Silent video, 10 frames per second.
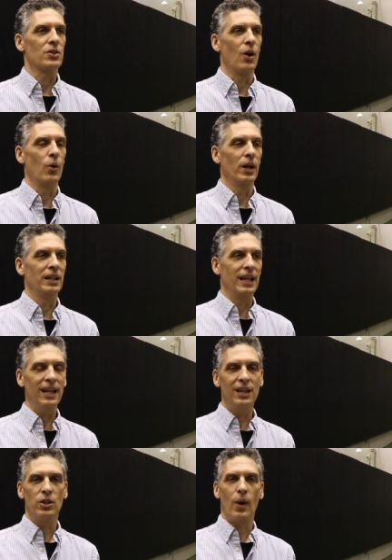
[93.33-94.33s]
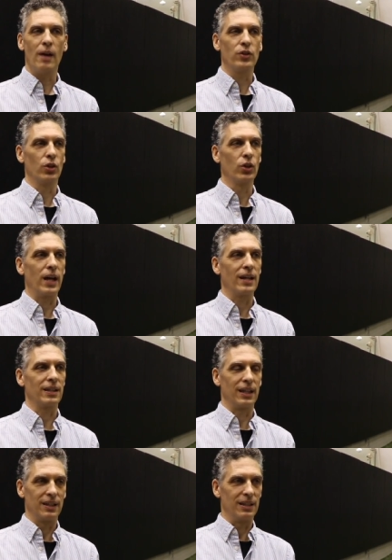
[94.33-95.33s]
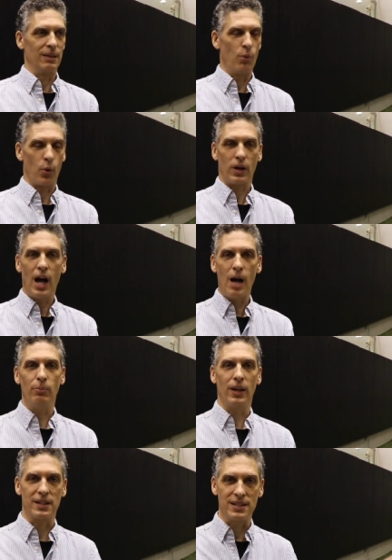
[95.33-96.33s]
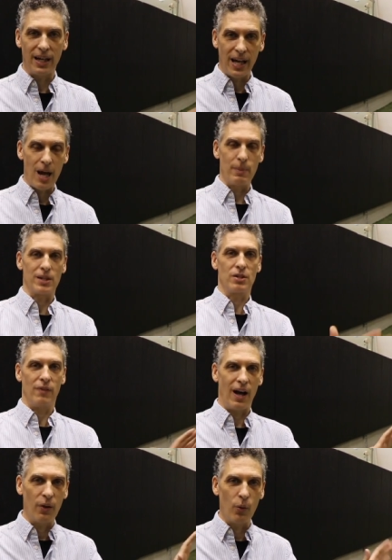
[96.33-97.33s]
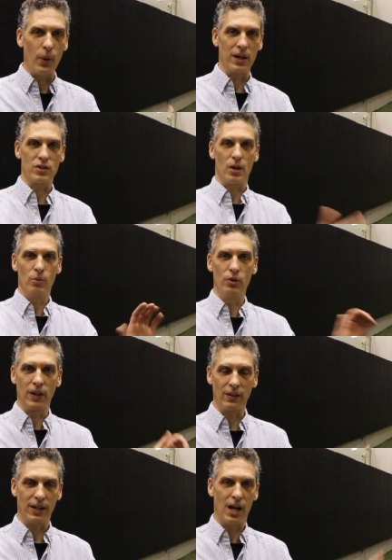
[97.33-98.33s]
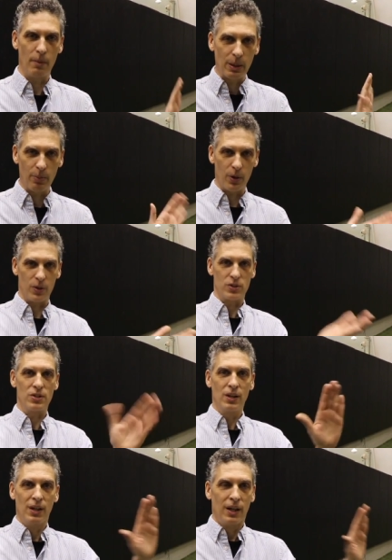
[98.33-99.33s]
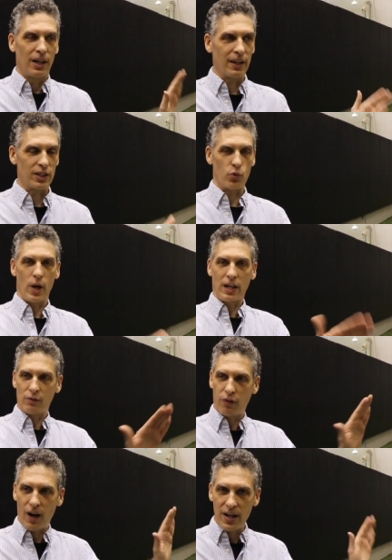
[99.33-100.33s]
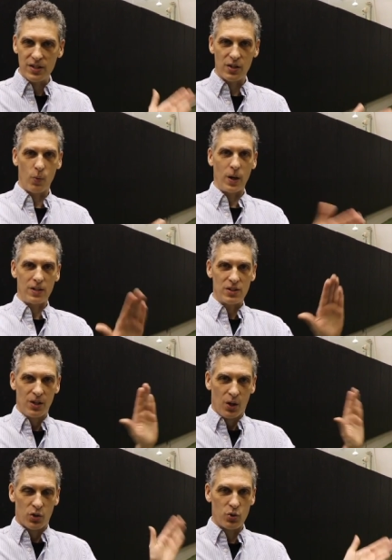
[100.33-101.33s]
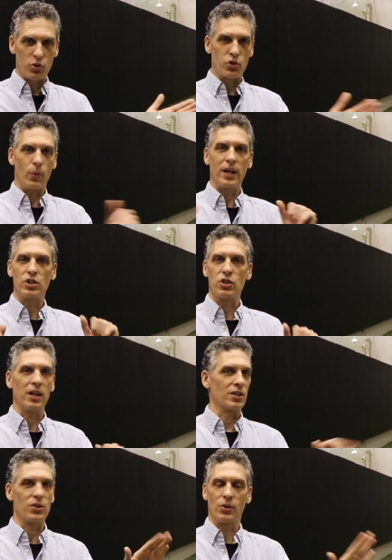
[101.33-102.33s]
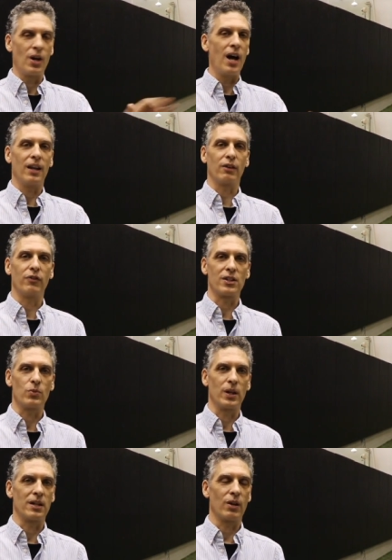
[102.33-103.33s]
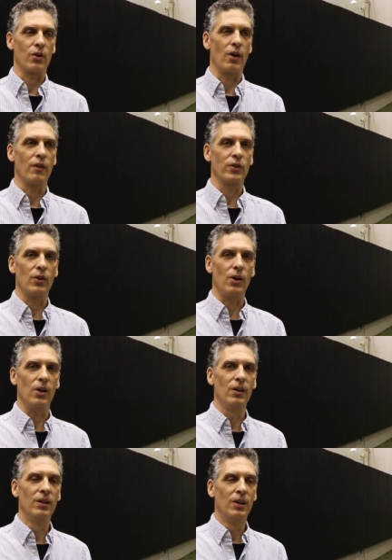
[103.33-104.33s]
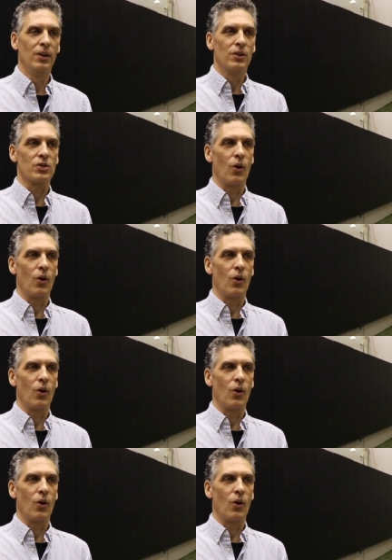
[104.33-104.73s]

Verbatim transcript: So in the end, you have to look at the complex dynamics of how the wings are moving. Like hummingbirds and like dragonflies, their wings do strange things. They're not like fixed wing aircraft at all.